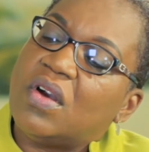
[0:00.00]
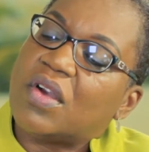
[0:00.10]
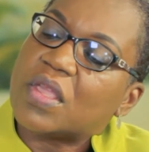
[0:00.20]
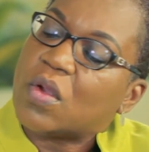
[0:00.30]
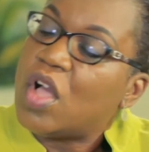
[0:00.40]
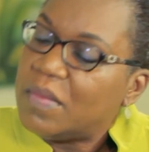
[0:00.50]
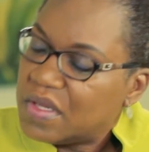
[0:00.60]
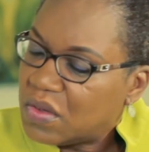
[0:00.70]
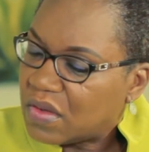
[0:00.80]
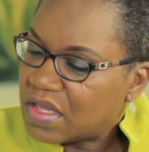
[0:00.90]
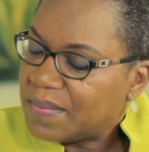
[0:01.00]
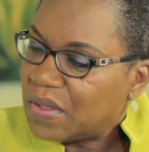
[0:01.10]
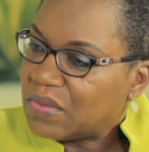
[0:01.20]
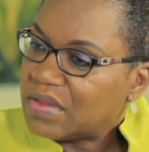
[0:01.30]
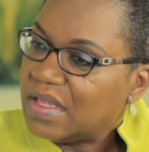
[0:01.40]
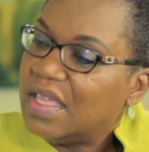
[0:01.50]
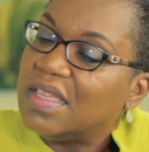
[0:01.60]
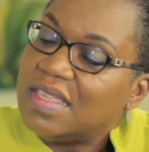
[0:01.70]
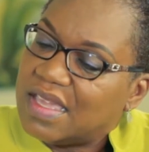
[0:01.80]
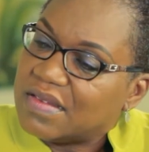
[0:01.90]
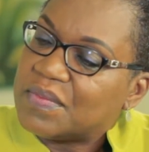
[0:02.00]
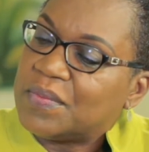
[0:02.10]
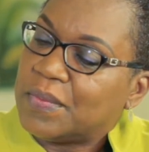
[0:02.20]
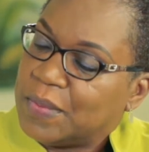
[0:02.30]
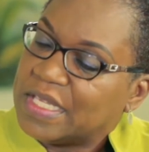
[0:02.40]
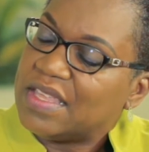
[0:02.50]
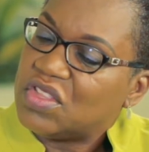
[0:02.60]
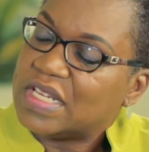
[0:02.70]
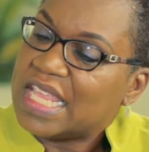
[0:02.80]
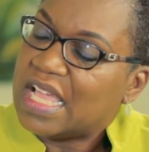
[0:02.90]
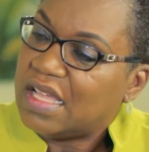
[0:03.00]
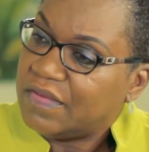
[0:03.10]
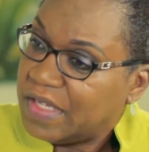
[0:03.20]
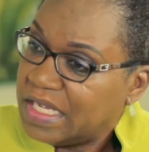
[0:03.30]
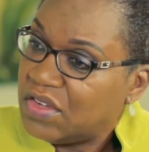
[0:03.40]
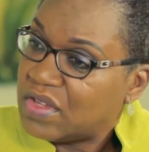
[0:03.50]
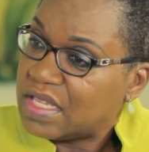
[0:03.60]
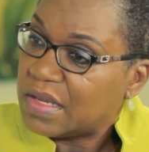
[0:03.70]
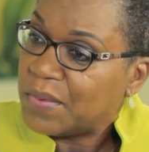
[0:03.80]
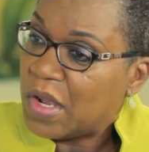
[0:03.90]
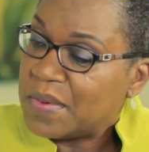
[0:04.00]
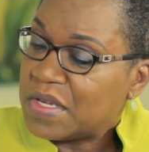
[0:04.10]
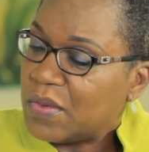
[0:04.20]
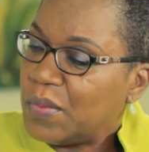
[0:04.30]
or your common law spouse, can potentially have an interest in the property.